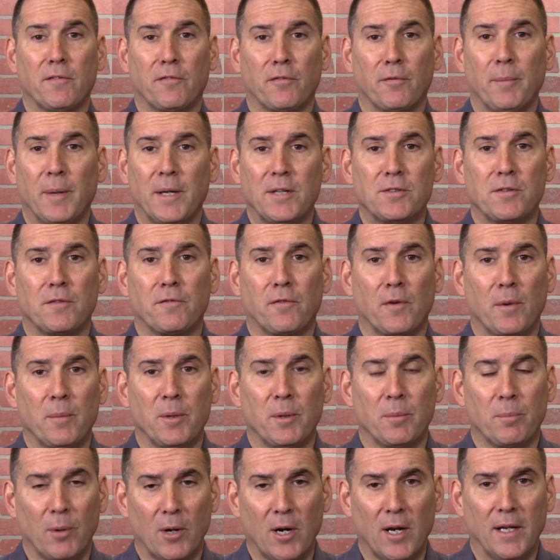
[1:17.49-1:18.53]
information from
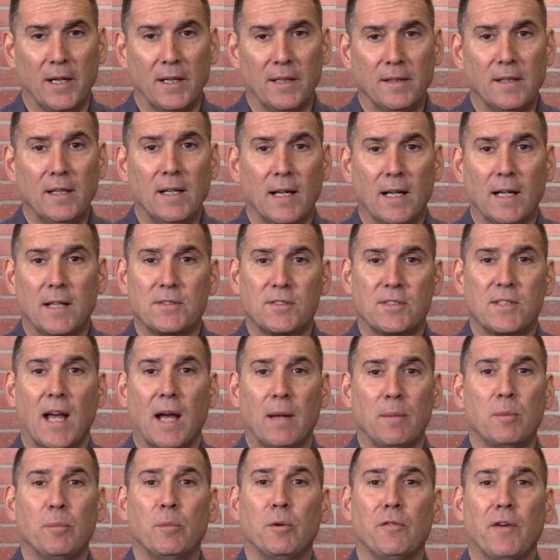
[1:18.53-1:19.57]
your brain, it's
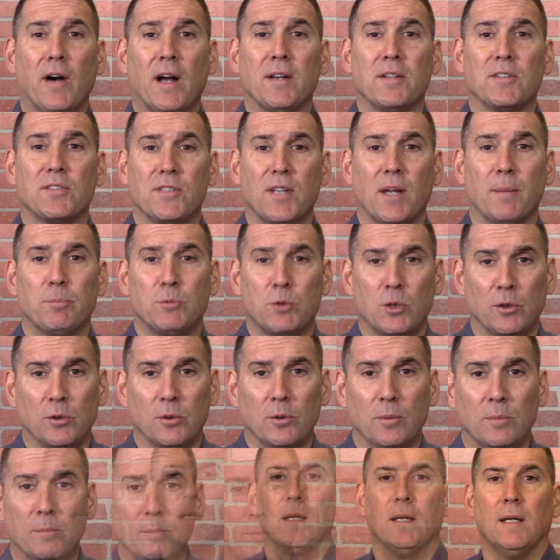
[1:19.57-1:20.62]
time to move on to step
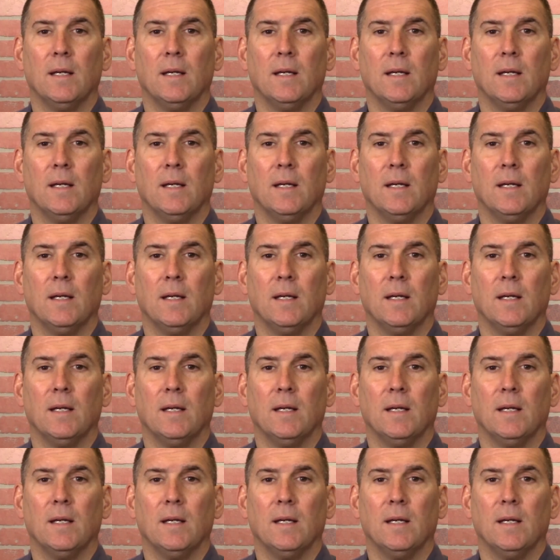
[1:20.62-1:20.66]
2.